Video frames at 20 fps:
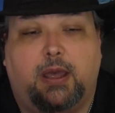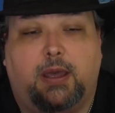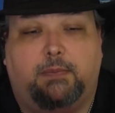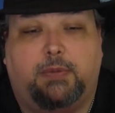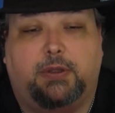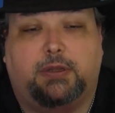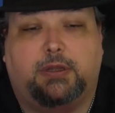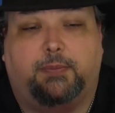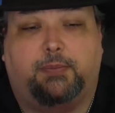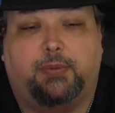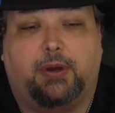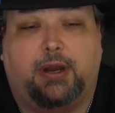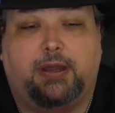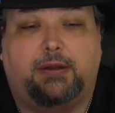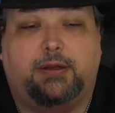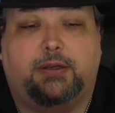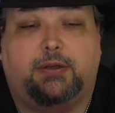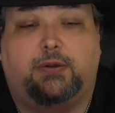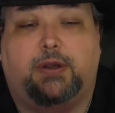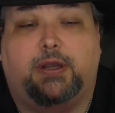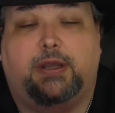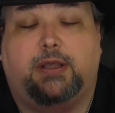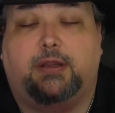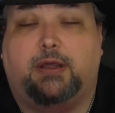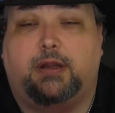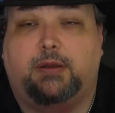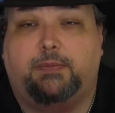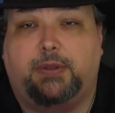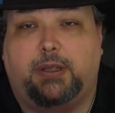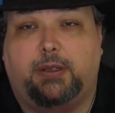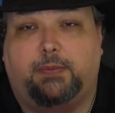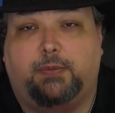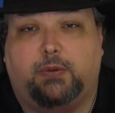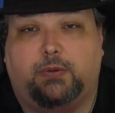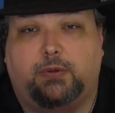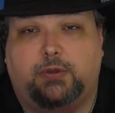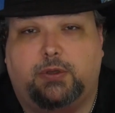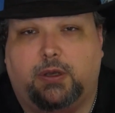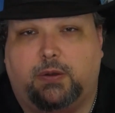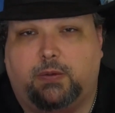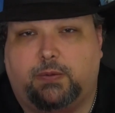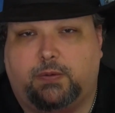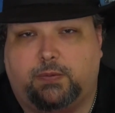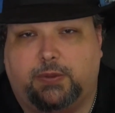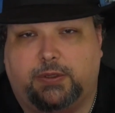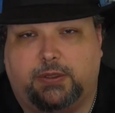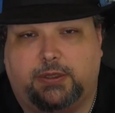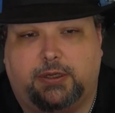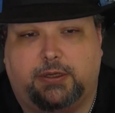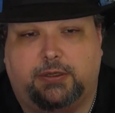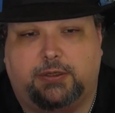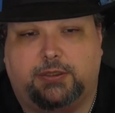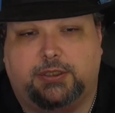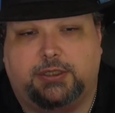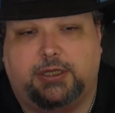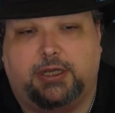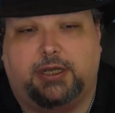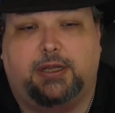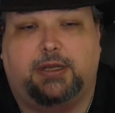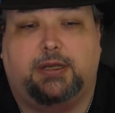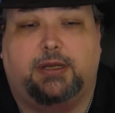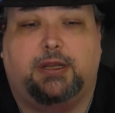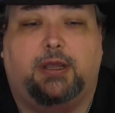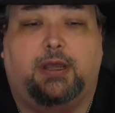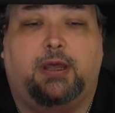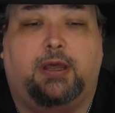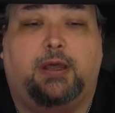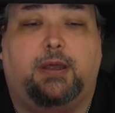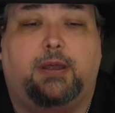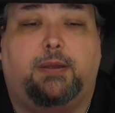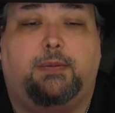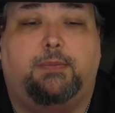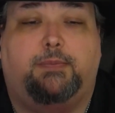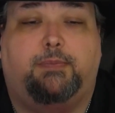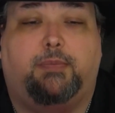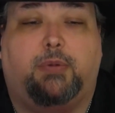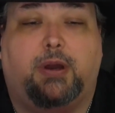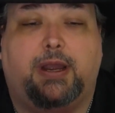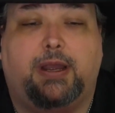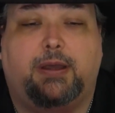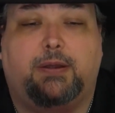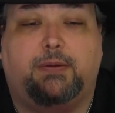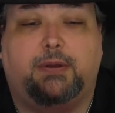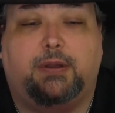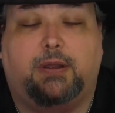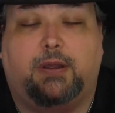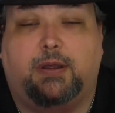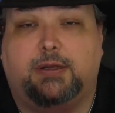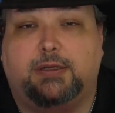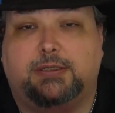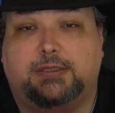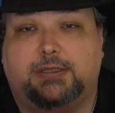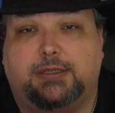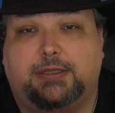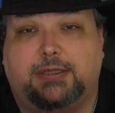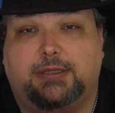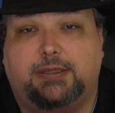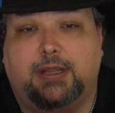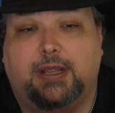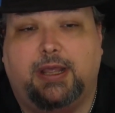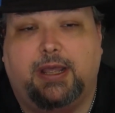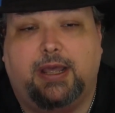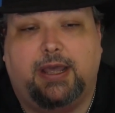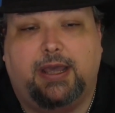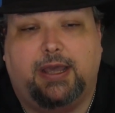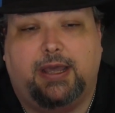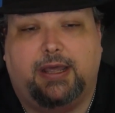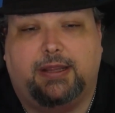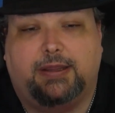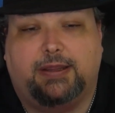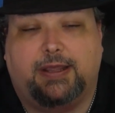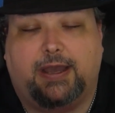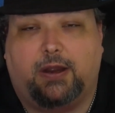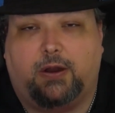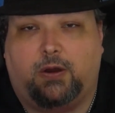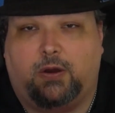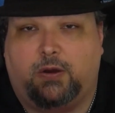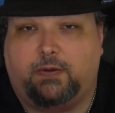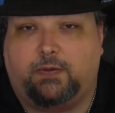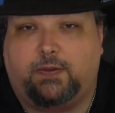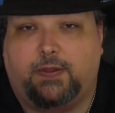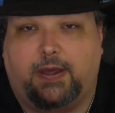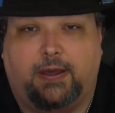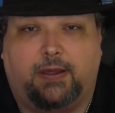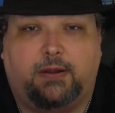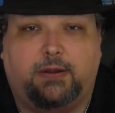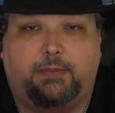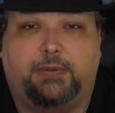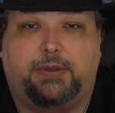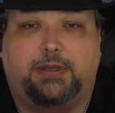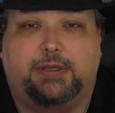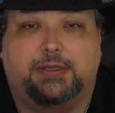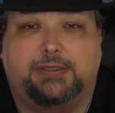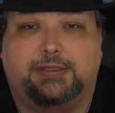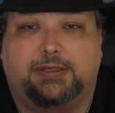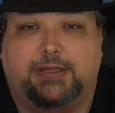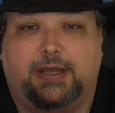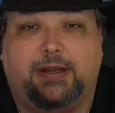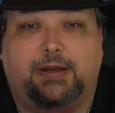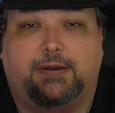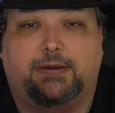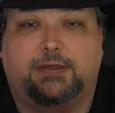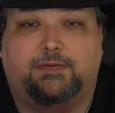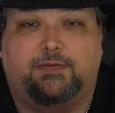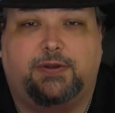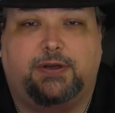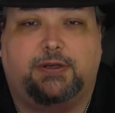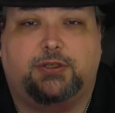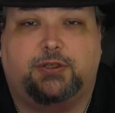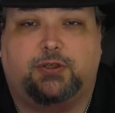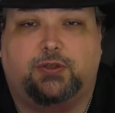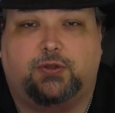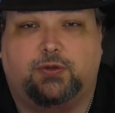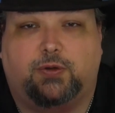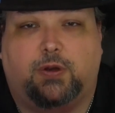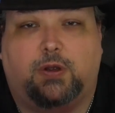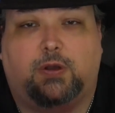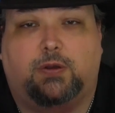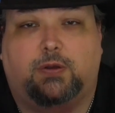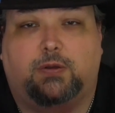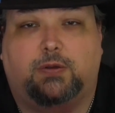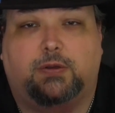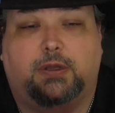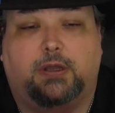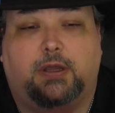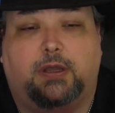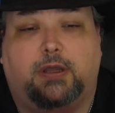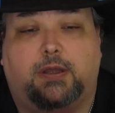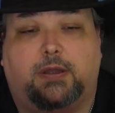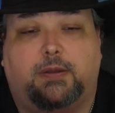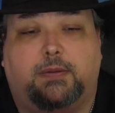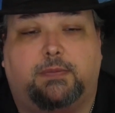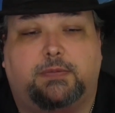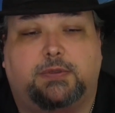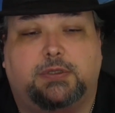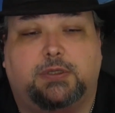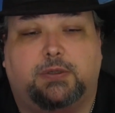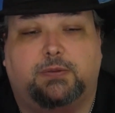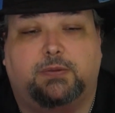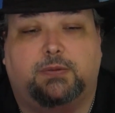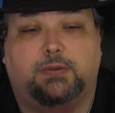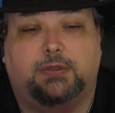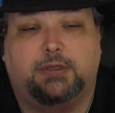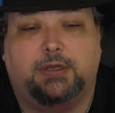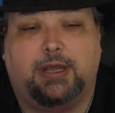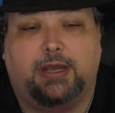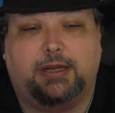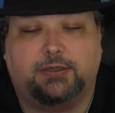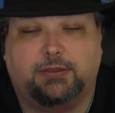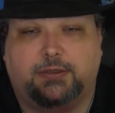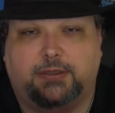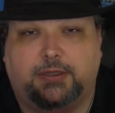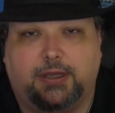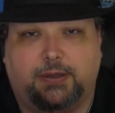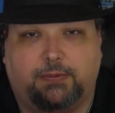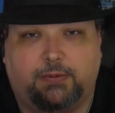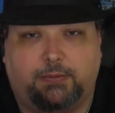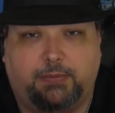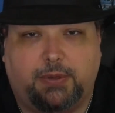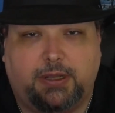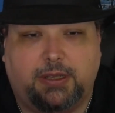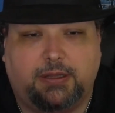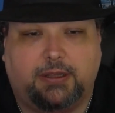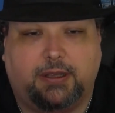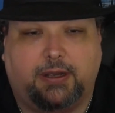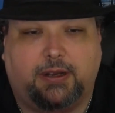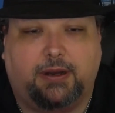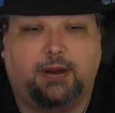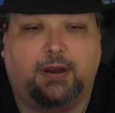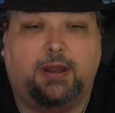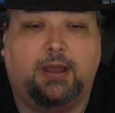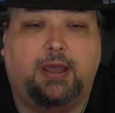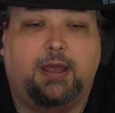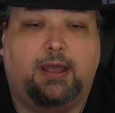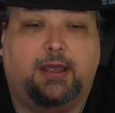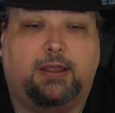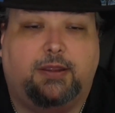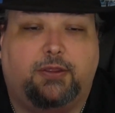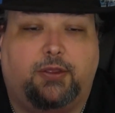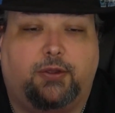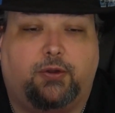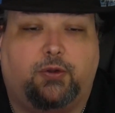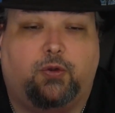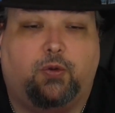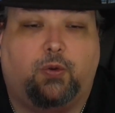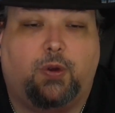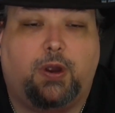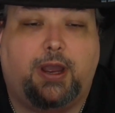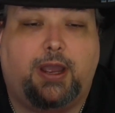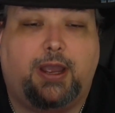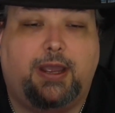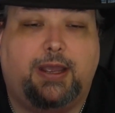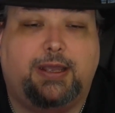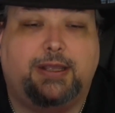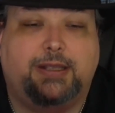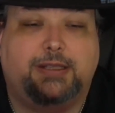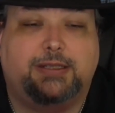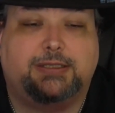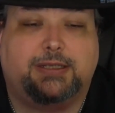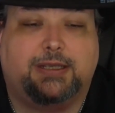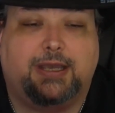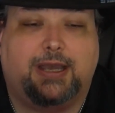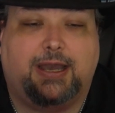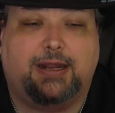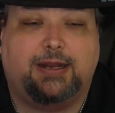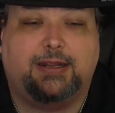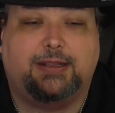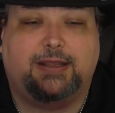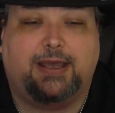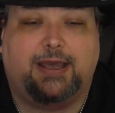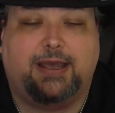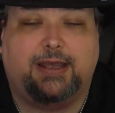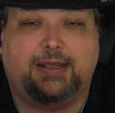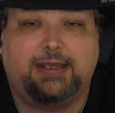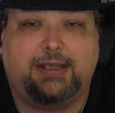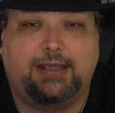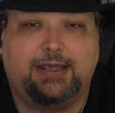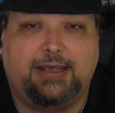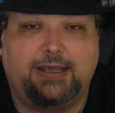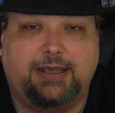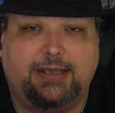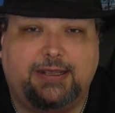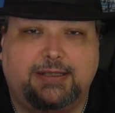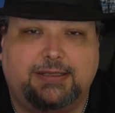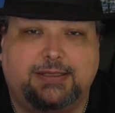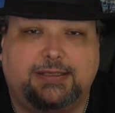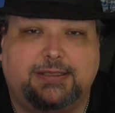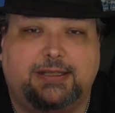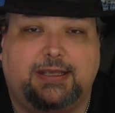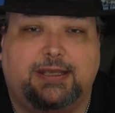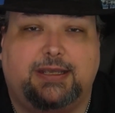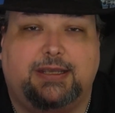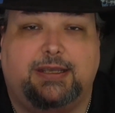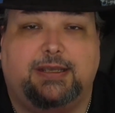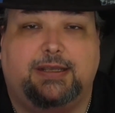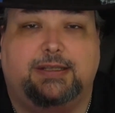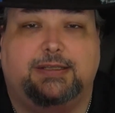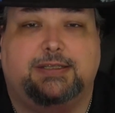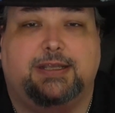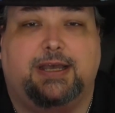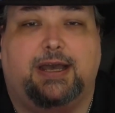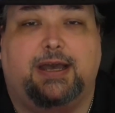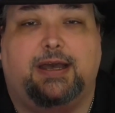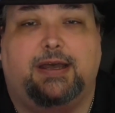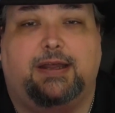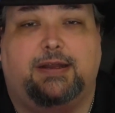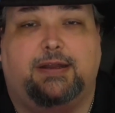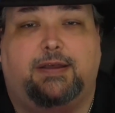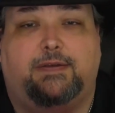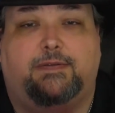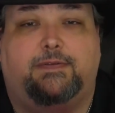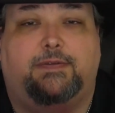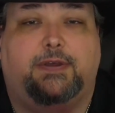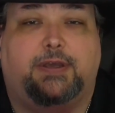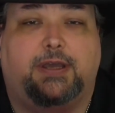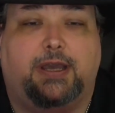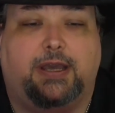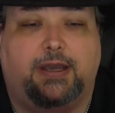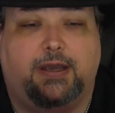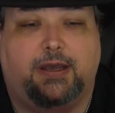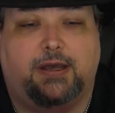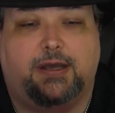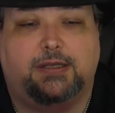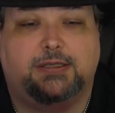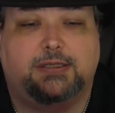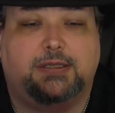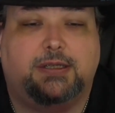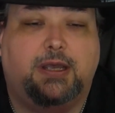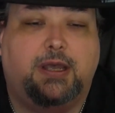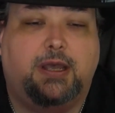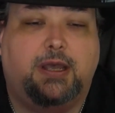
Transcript: But the brown and gray, a lot of people don't really understand. Um, brown, honestly, that earth element is there. It's very strong. Um, so naturally, that would be there. The gray is kind of that easy side of the chaos.